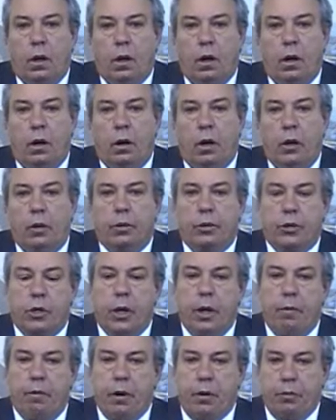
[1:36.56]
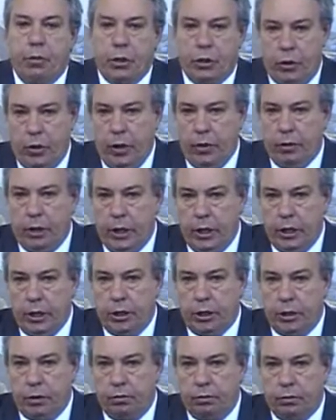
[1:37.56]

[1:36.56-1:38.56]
And who was giving him this revelation?